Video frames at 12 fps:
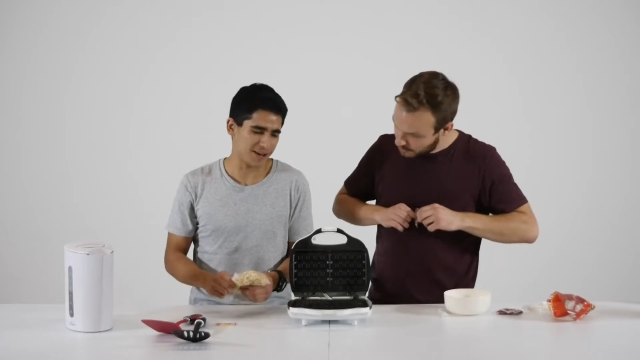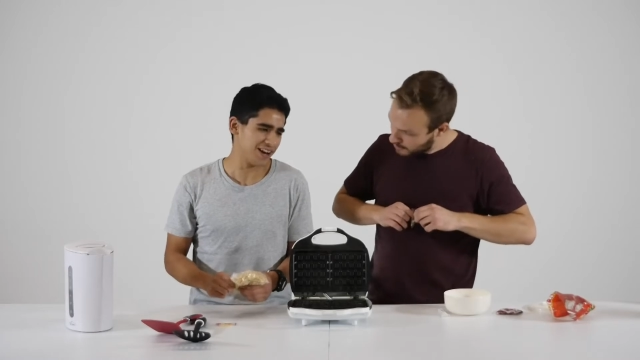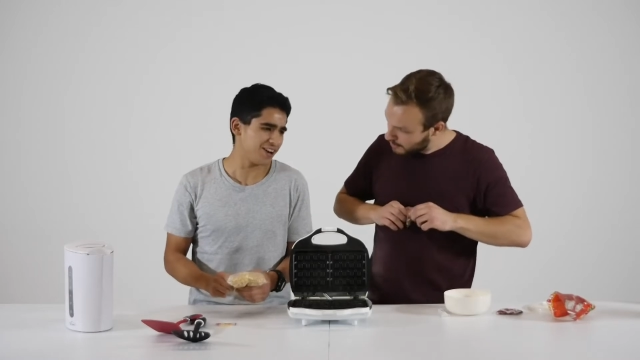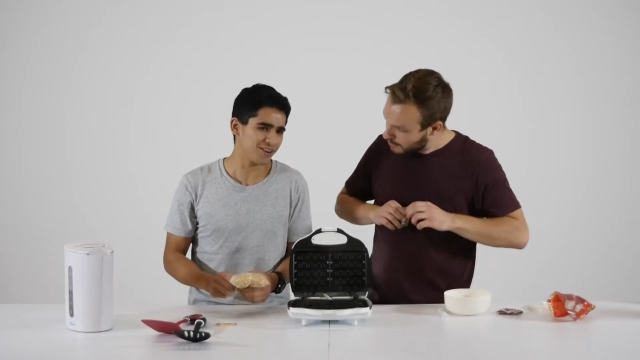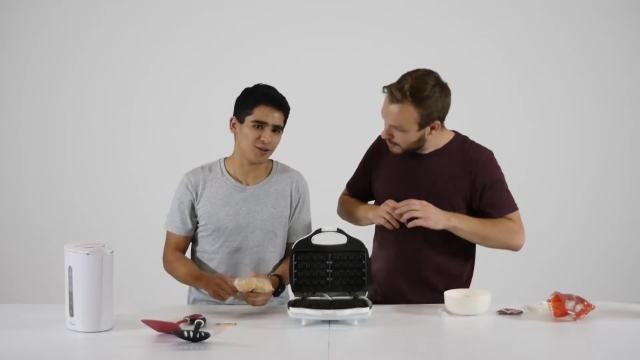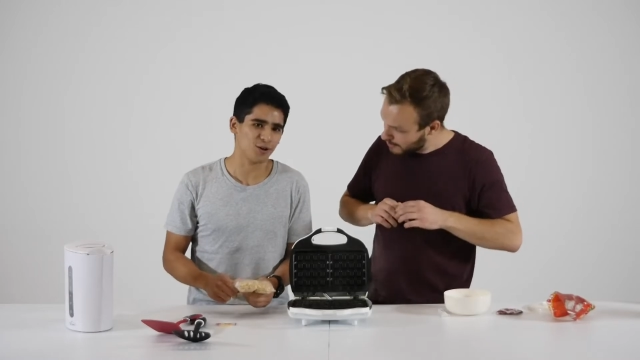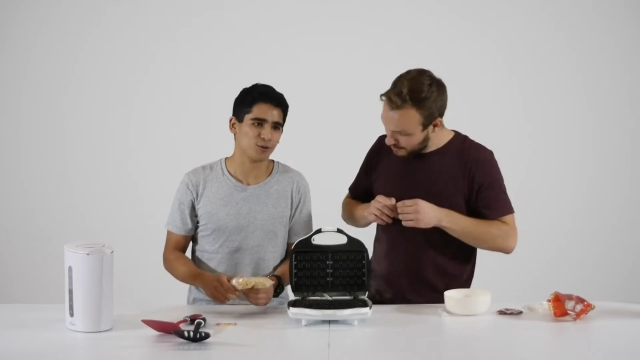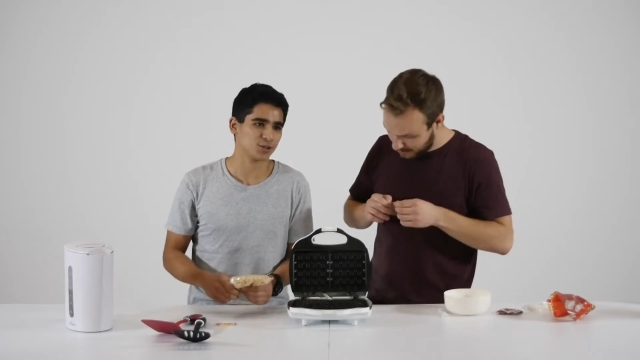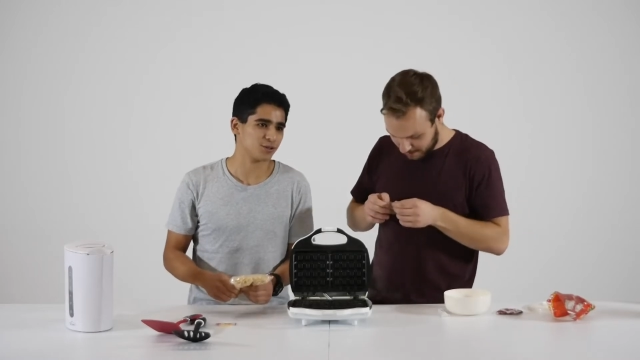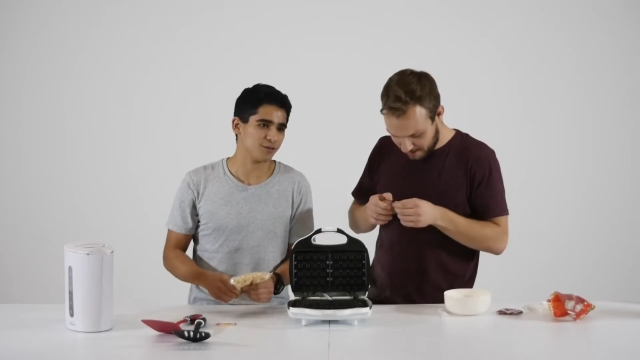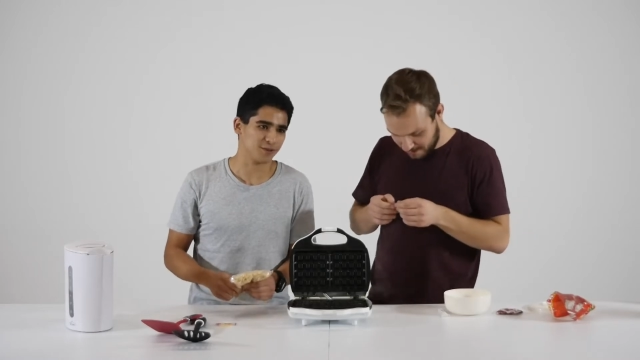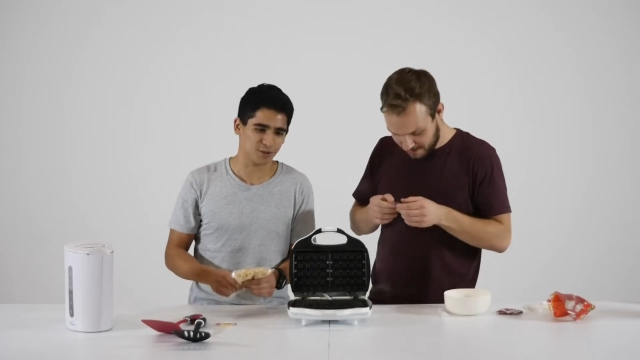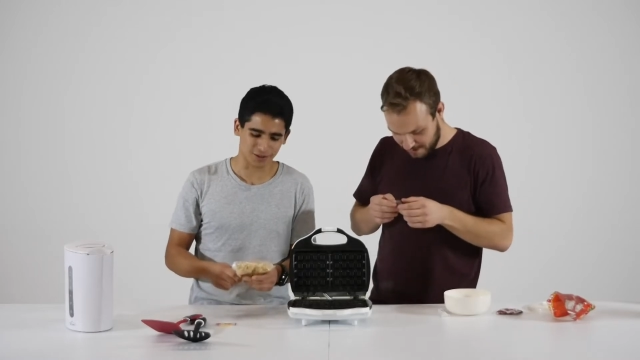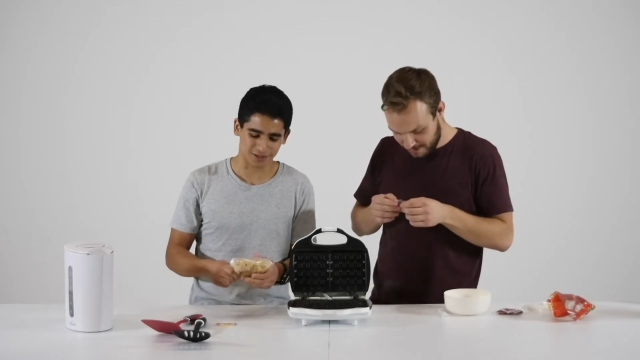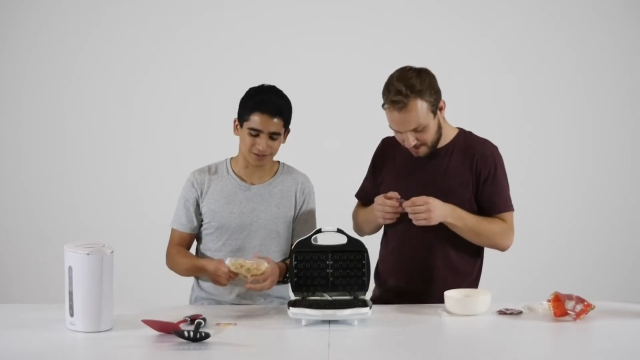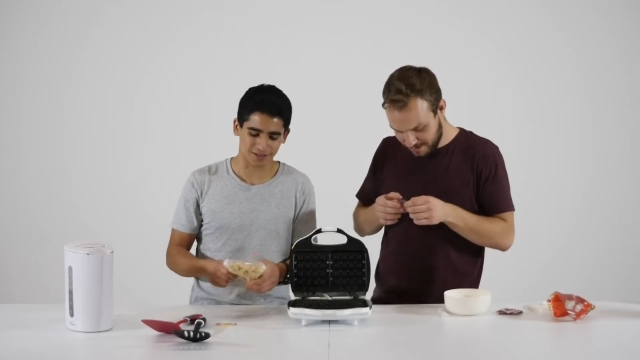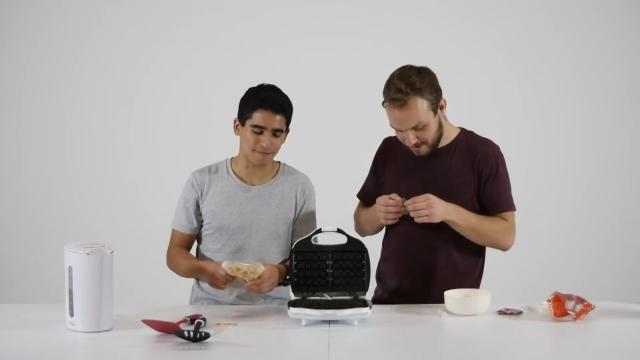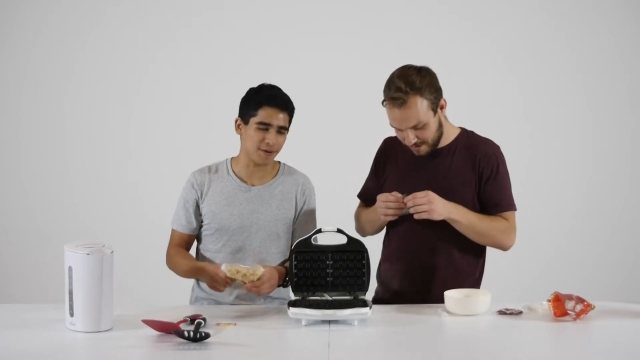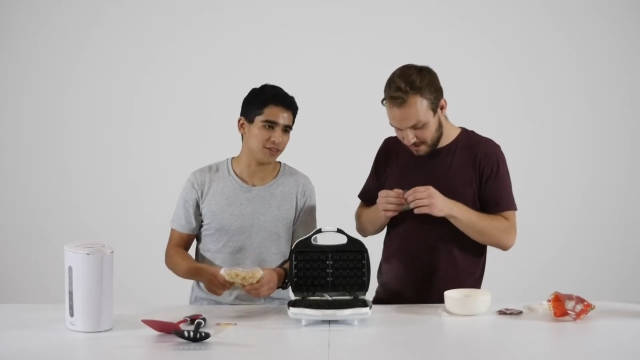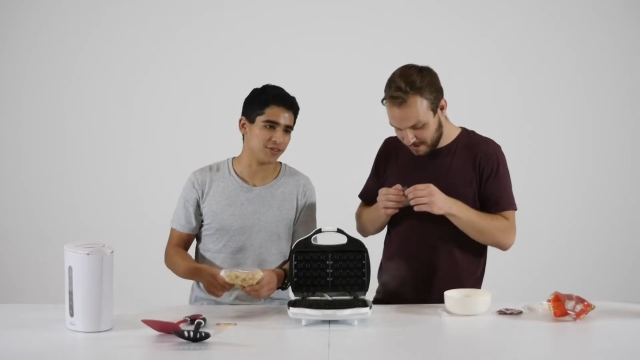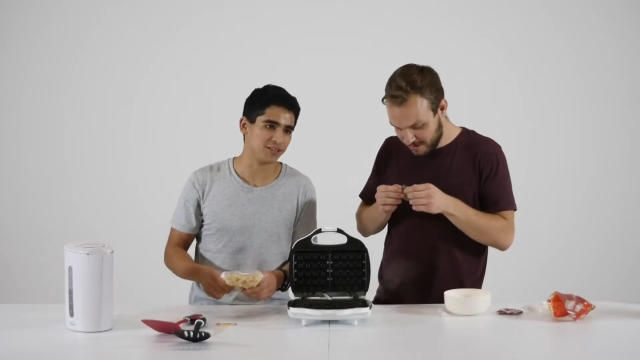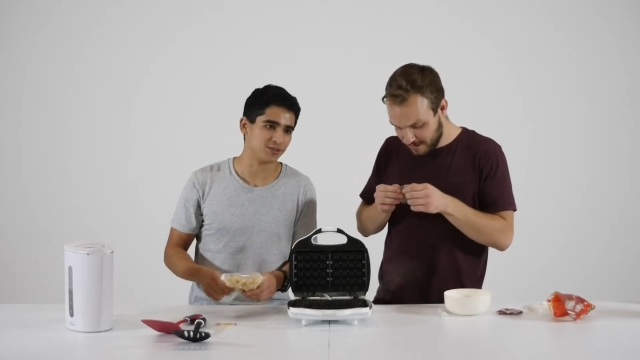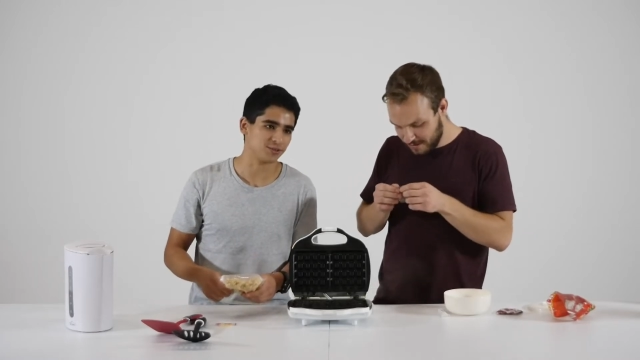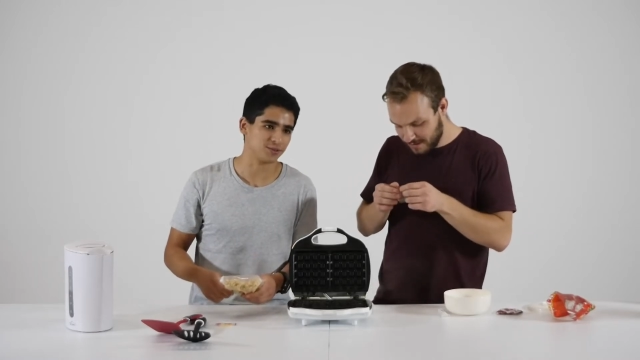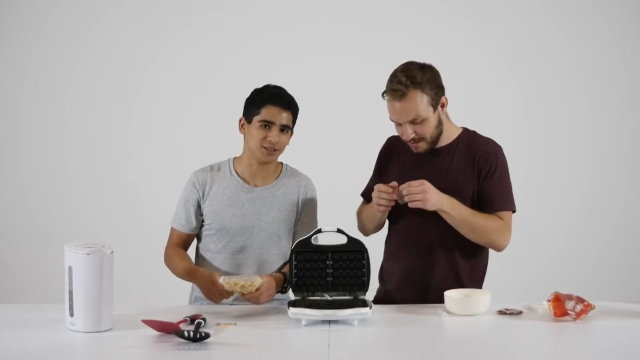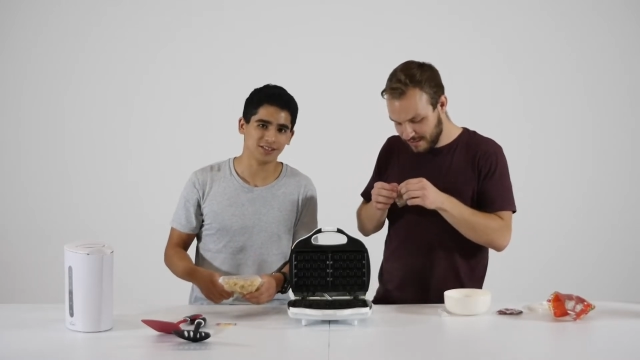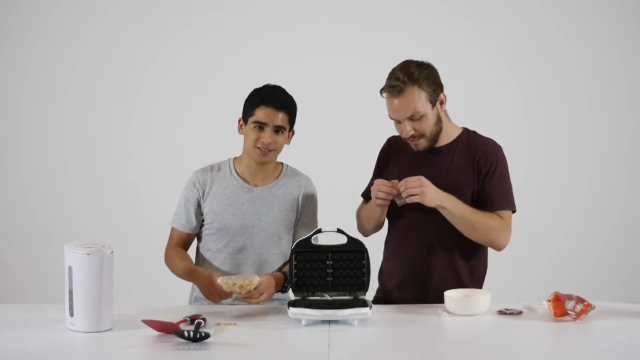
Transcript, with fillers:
Speaker 1: dad always told me it was a bad thing to eat.